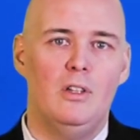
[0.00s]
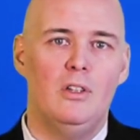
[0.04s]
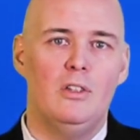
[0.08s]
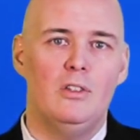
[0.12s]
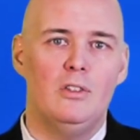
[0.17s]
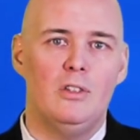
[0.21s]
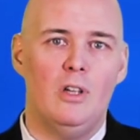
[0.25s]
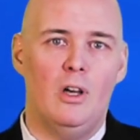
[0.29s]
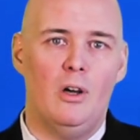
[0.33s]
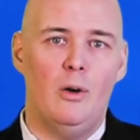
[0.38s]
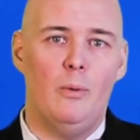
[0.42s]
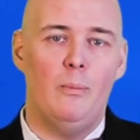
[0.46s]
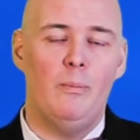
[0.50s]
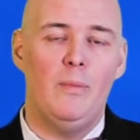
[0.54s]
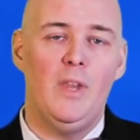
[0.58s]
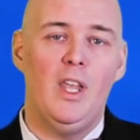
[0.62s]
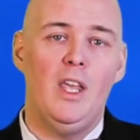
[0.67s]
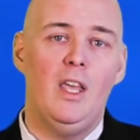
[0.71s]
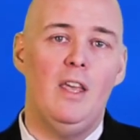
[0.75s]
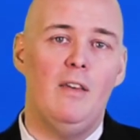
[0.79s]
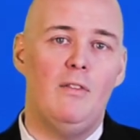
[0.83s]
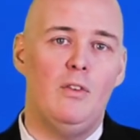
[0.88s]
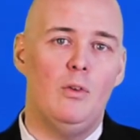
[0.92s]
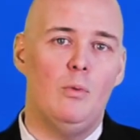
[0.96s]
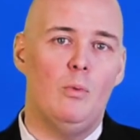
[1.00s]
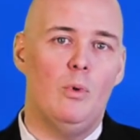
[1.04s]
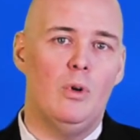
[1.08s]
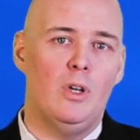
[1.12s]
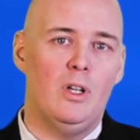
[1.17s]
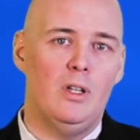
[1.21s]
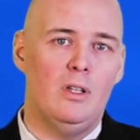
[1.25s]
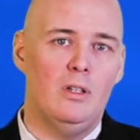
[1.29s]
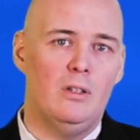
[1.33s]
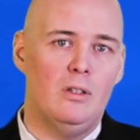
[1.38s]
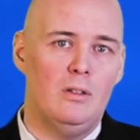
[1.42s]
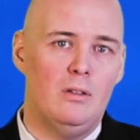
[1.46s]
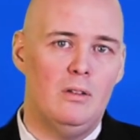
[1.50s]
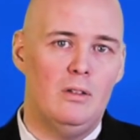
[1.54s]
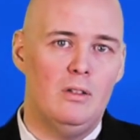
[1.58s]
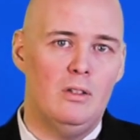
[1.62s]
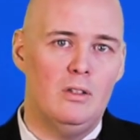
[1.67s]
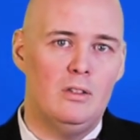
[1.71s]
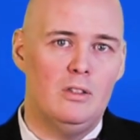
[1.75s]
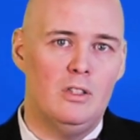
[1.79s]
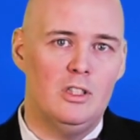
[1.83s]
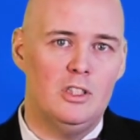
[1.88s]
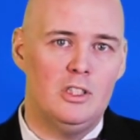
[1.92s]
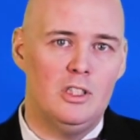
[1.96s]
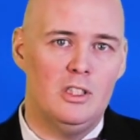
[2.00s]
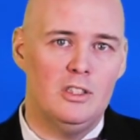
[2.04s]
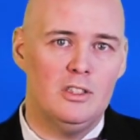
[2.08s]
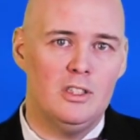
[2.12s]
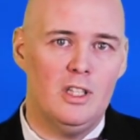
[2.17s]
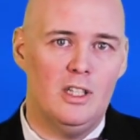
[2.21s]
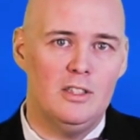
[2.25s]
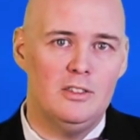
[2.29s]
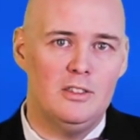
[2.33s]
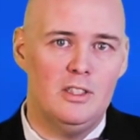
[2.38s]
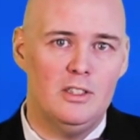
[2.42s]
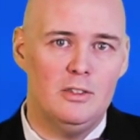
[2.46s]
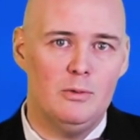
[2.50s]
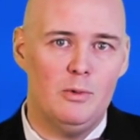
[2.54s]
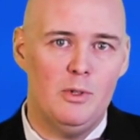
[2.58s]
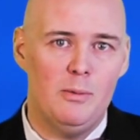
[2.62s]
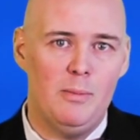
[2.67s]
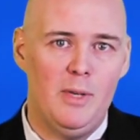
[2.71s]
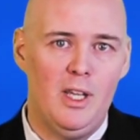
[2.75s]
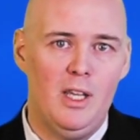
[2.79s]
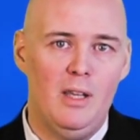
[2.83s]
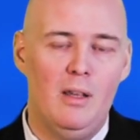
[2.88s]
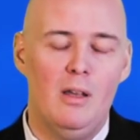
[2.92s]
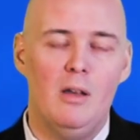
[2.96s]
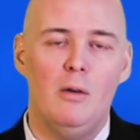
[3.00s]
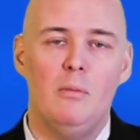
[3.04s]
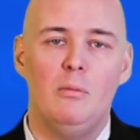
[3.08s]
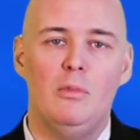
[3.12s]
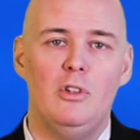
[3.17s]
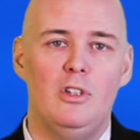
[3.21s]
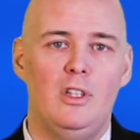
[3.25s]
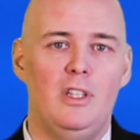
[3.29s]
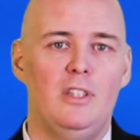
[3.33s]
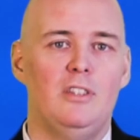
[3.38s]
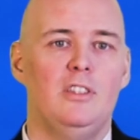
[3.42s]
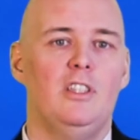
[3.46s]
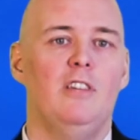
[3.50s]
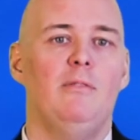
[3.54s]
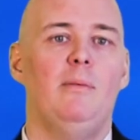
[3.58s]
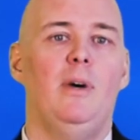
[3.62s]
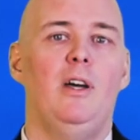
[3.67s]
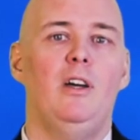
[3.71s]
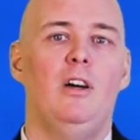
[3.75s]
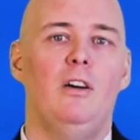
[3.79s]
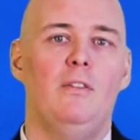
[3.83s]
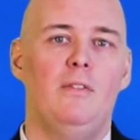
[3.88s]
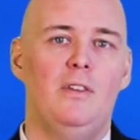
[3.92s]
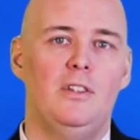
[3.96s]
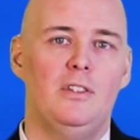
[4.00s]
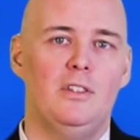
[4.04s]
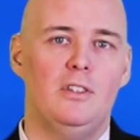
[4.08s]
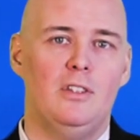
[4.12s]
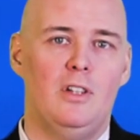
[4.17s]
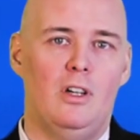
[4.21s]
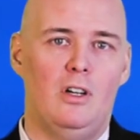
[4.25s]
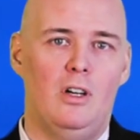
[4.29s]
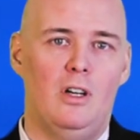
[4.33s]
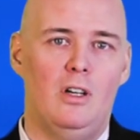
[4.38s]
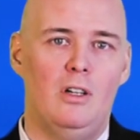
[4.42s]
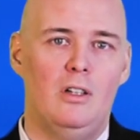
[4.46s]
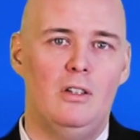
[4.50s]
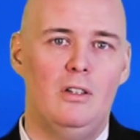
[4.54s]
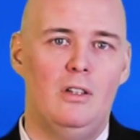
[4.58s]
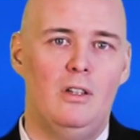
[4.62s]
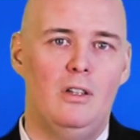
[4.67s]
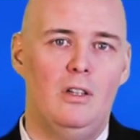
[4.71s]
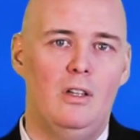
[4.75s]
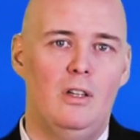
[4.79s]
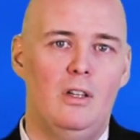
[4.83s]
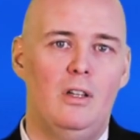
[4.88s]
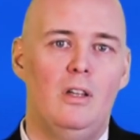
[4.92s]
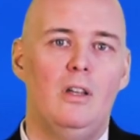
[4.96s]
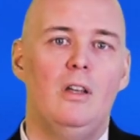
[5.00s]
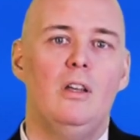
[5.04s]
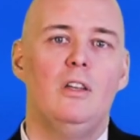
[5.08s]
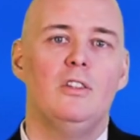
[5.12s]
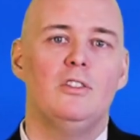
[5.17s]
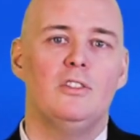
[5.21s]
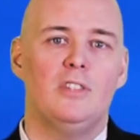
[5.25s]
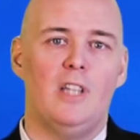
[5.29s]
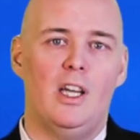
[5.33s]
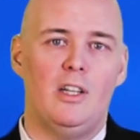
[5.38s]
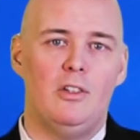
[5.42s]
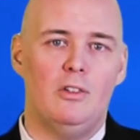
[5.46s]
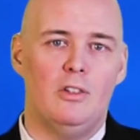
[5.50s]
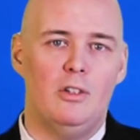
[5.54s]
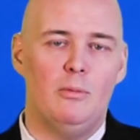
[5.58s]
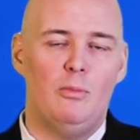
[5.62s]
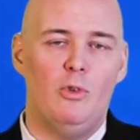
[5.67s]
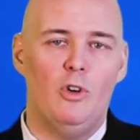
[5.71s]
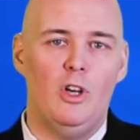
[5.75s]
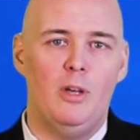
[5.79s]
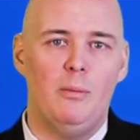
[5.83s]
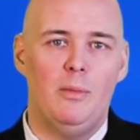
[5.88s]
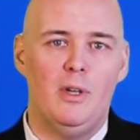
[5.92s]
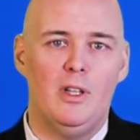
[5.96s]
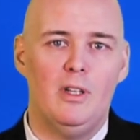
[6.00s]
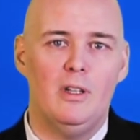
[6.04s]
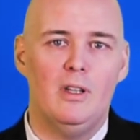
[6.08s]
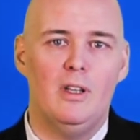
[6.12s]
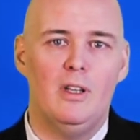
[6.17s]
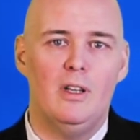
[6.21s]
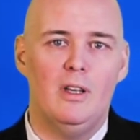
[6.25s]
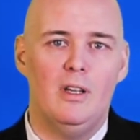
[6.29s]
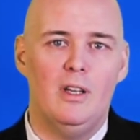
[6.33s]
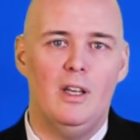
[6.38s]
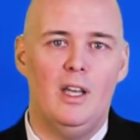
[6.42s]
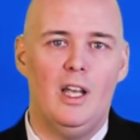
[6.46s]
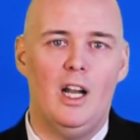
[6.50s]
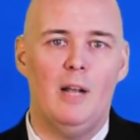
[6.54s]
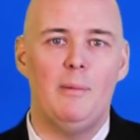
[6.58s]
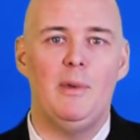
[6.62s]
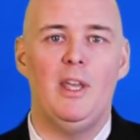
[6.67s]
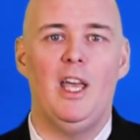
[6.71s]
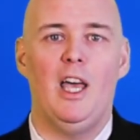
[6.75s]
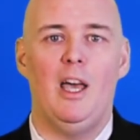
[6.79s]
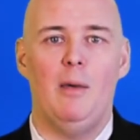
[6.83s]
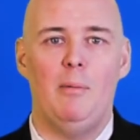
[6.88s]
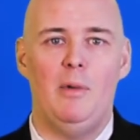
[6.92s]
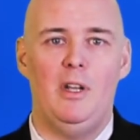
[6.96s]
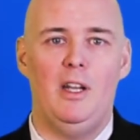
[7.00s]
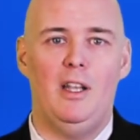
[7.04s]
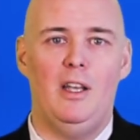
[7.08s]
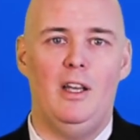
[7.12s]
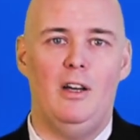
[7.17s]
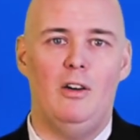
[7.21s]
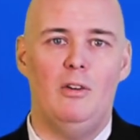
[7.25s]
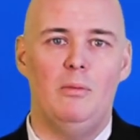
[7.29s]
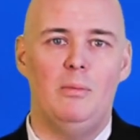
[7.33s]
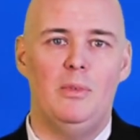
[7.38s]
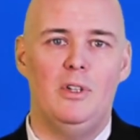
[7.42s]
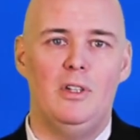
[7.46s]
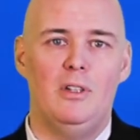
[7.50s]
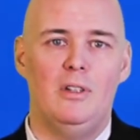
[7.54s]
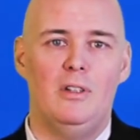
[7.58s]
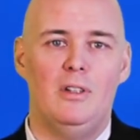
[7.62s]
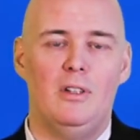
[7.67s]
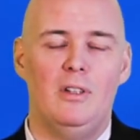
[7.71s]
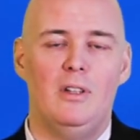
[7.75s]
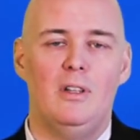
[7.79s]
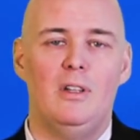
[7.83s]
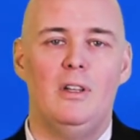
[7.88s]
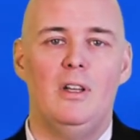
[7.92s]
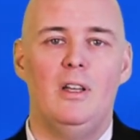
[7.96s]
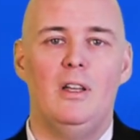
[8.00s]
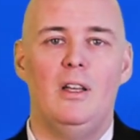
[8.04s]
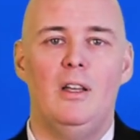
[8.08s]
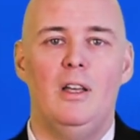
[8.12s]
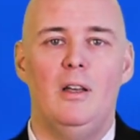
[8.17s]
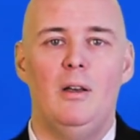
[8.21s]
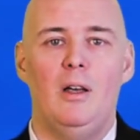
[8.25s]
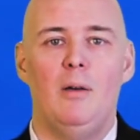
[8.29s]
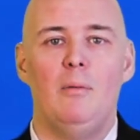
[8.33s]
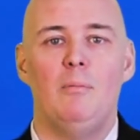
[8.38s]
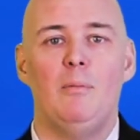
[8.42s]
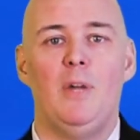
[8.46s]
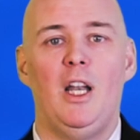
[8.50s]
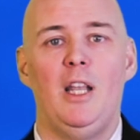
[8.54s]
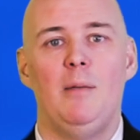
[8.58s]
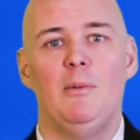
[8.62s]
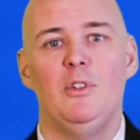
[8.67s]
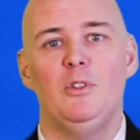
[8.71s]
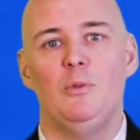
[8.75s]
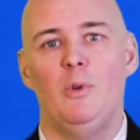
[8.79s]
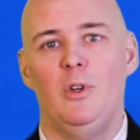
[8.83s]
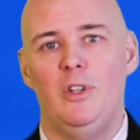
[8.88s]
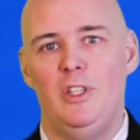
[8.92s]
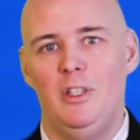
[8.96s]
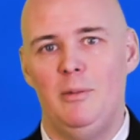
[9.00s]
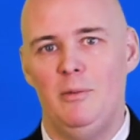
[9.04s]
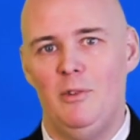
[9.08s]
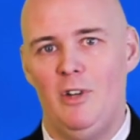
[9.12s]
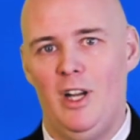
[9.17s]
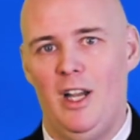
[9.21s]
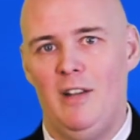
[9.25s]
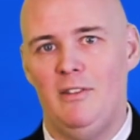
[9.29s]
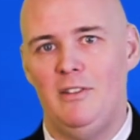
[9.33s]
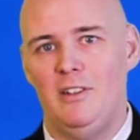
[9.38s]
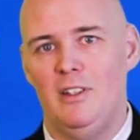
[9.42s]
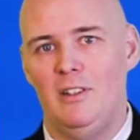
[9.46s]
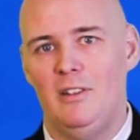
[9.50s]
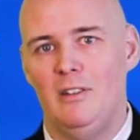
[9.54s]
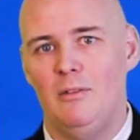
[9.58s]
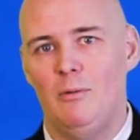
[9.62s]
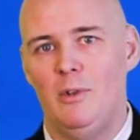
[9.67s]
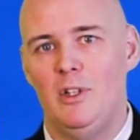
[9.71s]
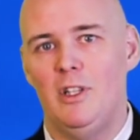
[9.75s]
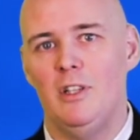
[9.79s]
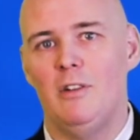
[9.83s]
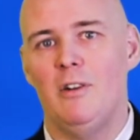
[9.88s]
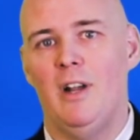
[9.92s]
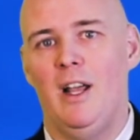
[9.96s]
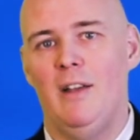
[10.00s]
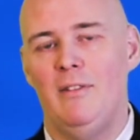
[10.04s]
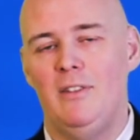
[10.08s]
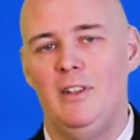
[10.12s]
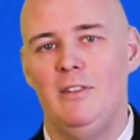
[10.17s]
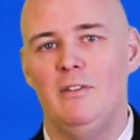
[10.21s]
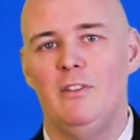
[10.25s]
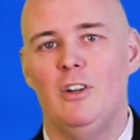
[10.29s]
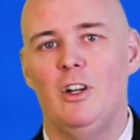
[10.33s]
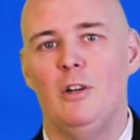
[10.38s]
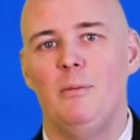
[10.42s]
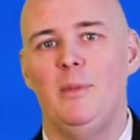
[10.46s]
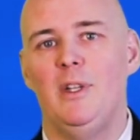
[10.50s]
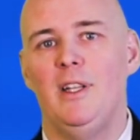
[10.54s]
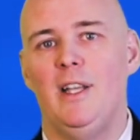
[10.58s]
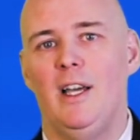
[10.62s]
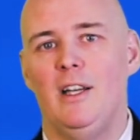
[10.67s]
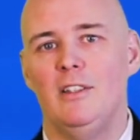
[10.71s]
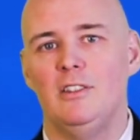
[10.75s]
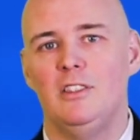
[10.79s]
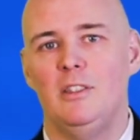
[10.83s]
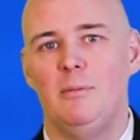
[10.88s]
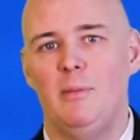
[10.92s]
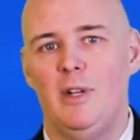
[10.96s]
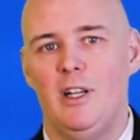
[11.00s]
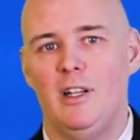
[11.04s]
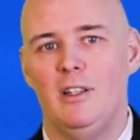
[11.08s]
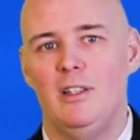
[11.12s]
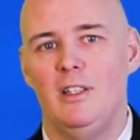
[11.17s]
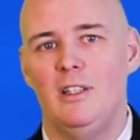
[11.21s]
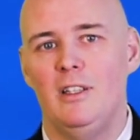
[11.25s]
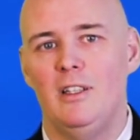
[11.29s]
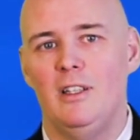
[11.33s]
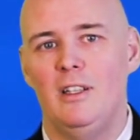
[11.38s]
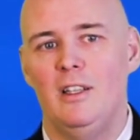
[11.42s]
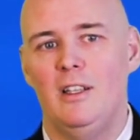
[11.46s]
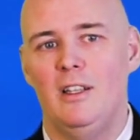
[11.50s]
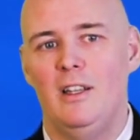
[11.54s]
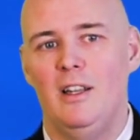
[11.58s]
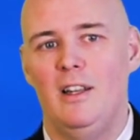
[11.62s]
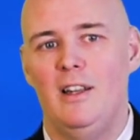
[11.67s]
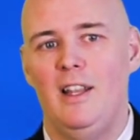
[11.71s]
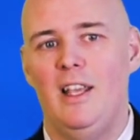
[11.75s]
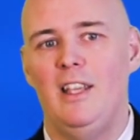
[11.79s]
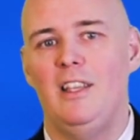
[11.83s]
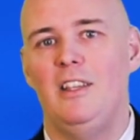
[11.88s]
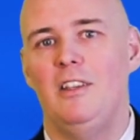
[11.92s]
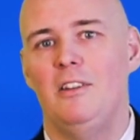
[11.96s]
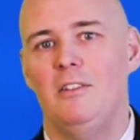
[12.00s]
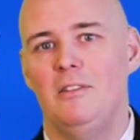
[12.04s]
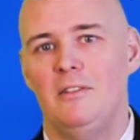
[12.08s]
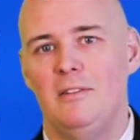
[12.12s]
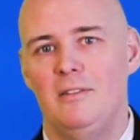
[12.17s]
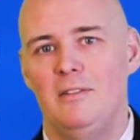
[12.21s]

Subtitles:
So if you want to just discuss this with me, please give my office a call. Schedule an appointment. I'll be happy to help. My name is William Grafton with the Grafton Firm in Towson, Maryland. Thank you.